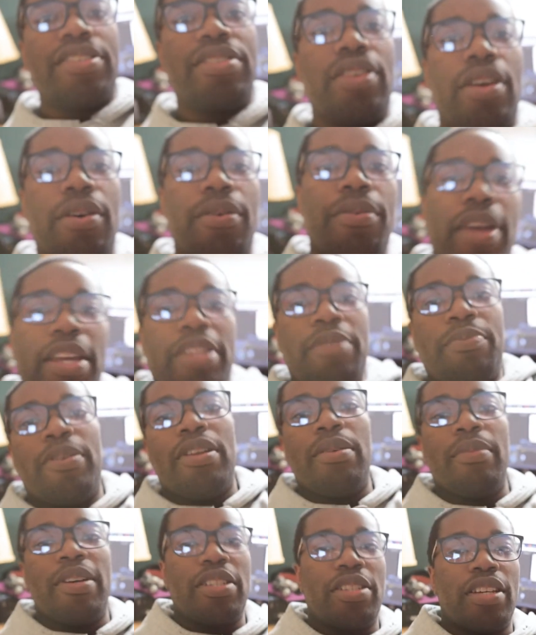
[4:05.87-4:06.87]
so that's
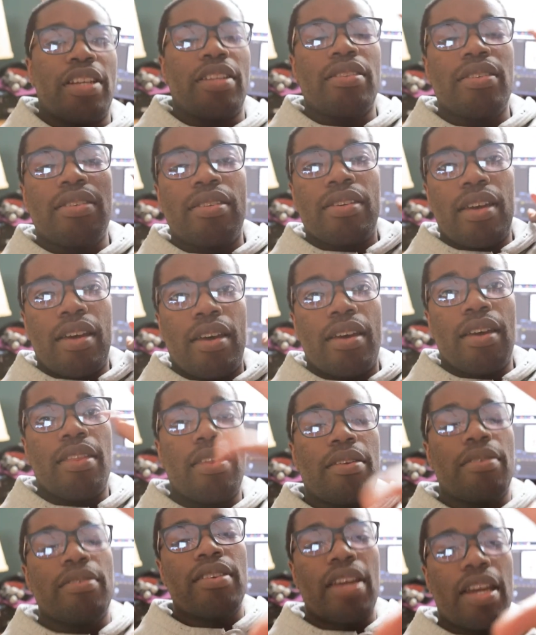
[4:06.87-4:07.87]
pretty much it. Uh,
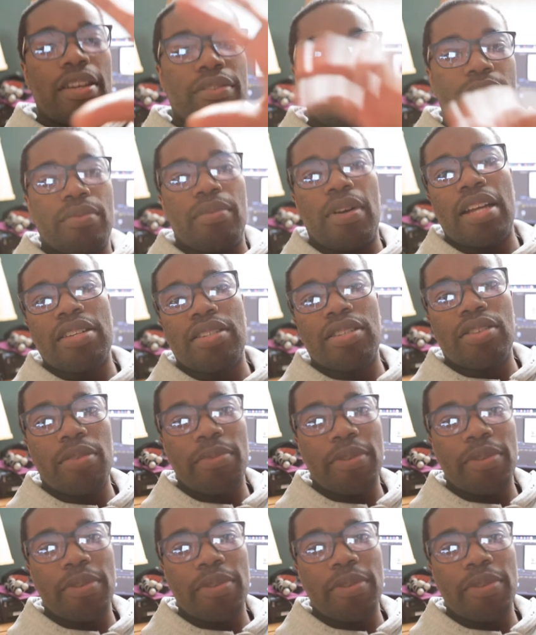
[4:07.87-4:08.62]
thank you guys for watching.